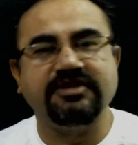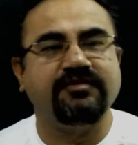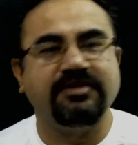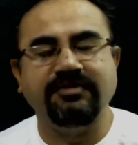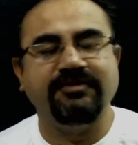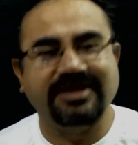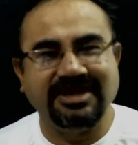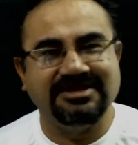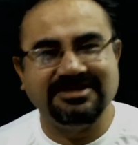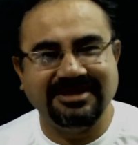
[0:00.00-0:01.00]
word we
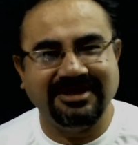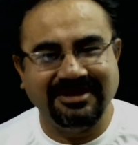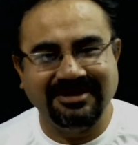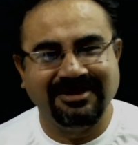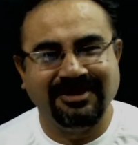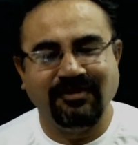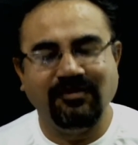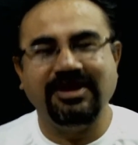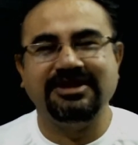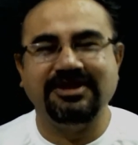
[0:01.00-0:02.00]
can say
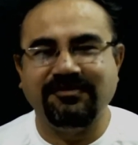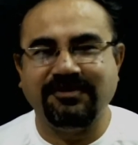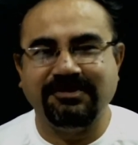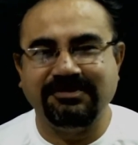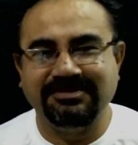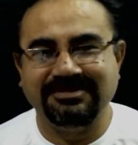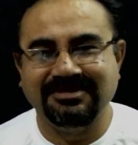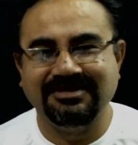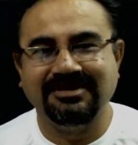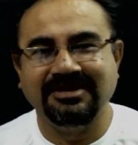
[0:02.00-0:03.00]
where they found,
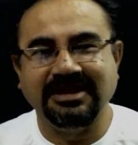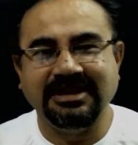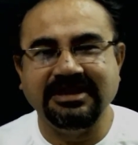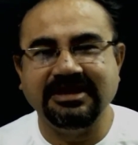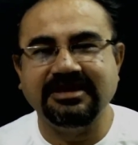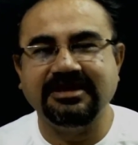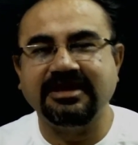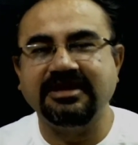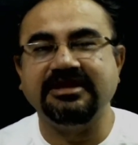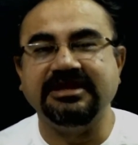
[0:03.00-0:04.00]

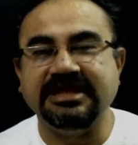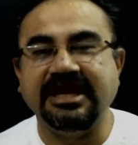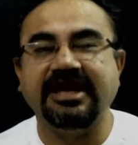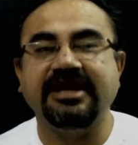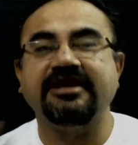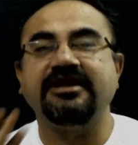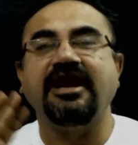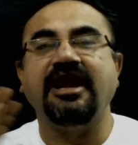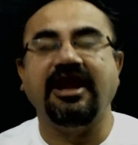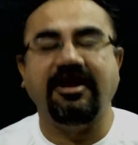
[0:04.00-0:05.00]
here, there,
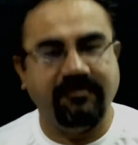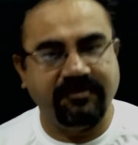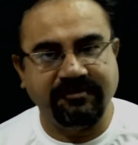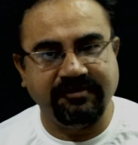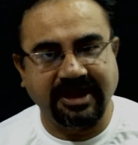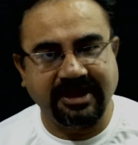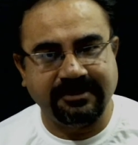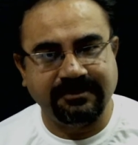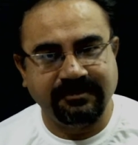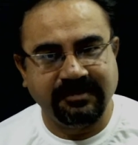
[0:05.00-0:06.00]
everywhere.
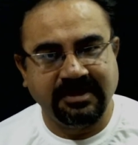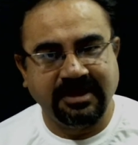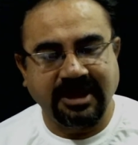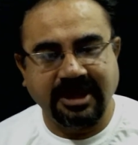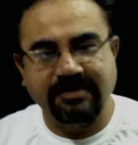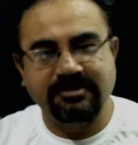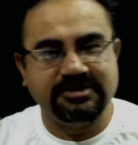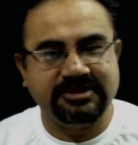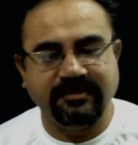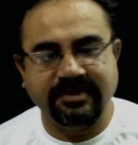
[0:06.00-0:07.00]
I am
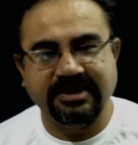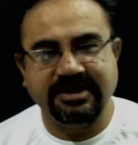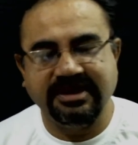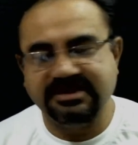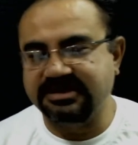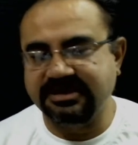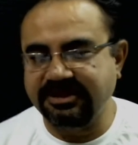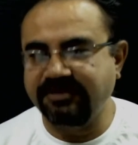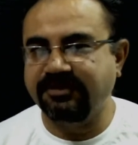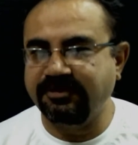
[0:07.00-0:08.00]
using very nice
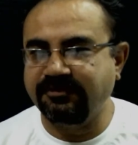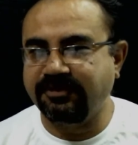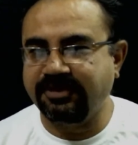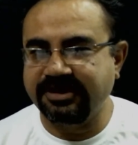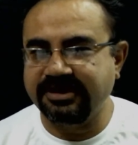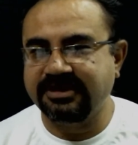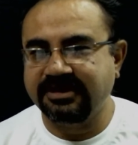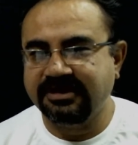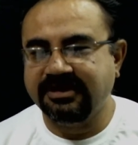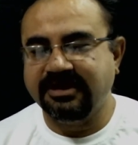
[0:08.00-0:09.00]
Hindi word for it.
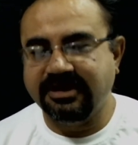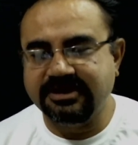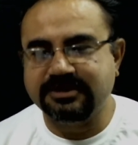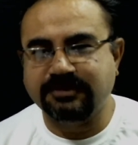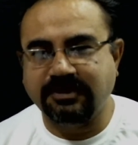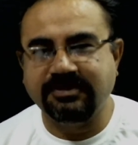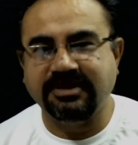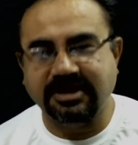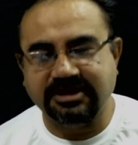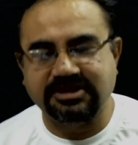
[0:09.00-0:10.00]
It is found
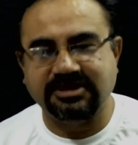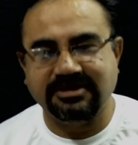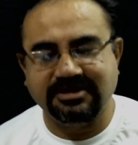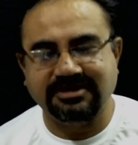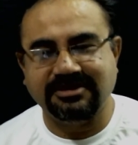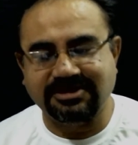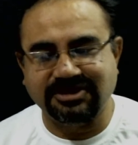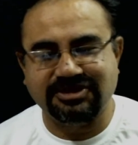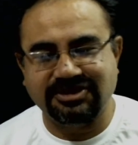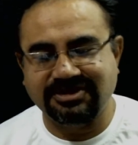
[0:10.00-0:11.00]
atra,
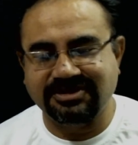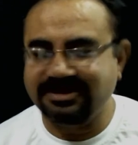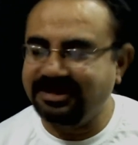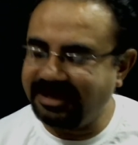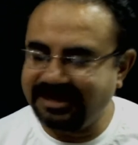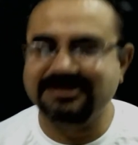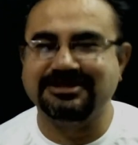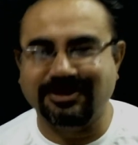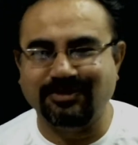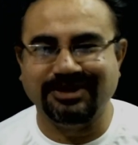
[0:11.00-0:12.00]
tatra and
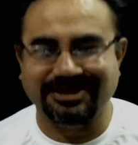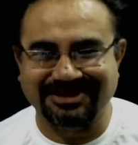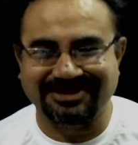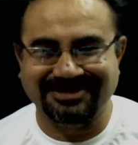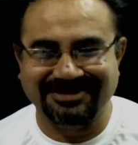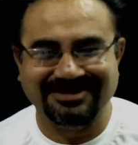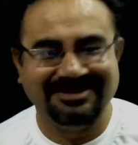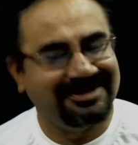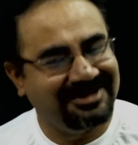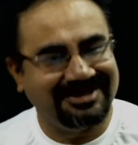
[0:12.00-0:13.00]
sarvatra.
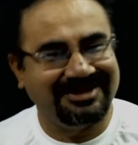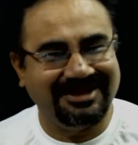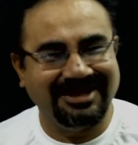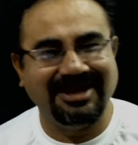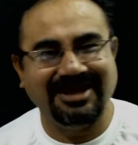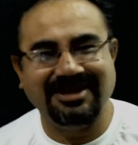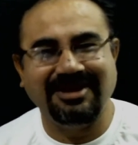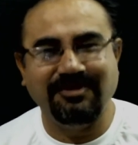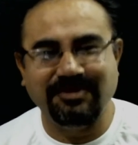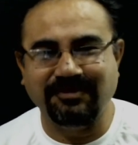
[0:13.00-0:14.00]
They are
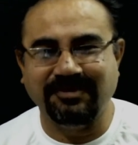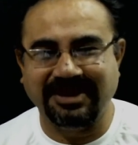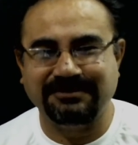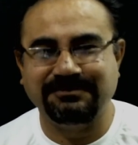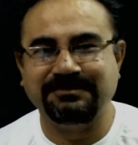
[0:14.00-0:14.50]
everywhere.